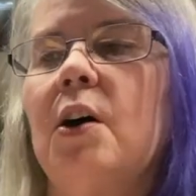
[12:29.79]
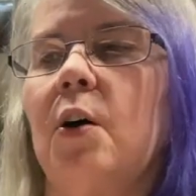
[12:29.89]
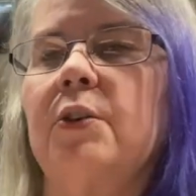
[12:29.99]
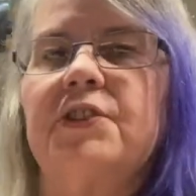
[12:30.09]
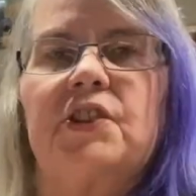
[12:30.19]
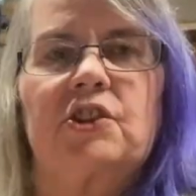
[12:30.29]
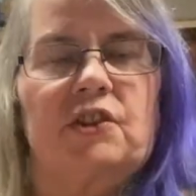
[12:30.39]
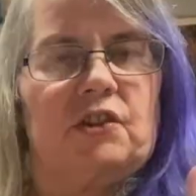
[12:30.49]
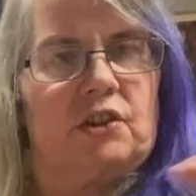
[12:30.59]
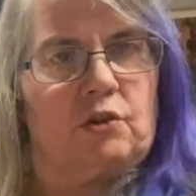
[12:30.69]
Or is it
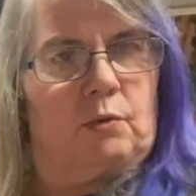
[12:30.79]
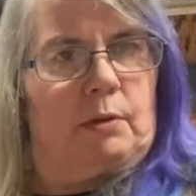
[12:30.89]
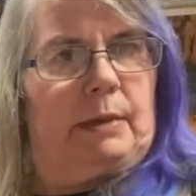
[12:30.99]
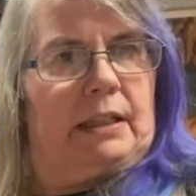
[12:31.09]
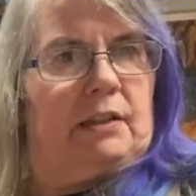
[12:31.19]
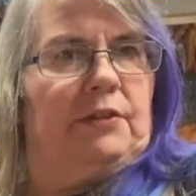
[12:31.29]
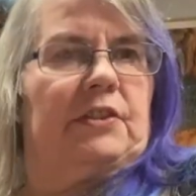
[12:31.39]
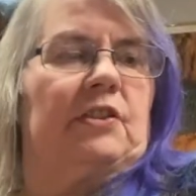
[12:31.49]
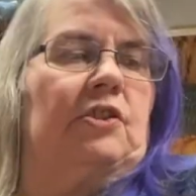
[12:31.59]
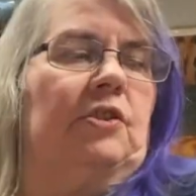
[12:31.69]
just that you are
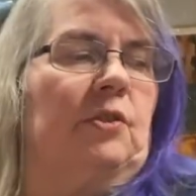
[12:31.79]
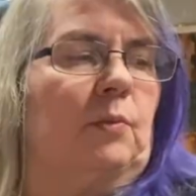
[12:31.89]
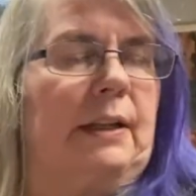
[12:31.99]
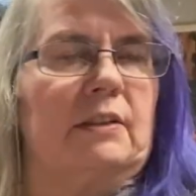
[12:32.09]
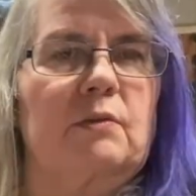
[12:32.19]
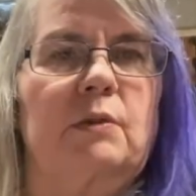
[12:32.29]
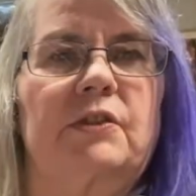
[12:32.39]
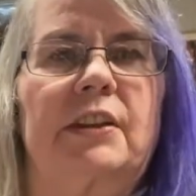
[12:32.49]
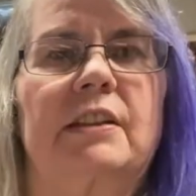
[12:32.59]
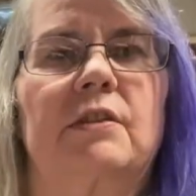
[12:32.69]
magnificent and your wings will
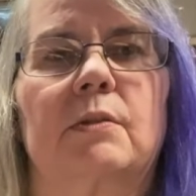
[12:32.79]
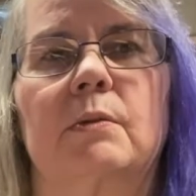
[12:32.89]
take you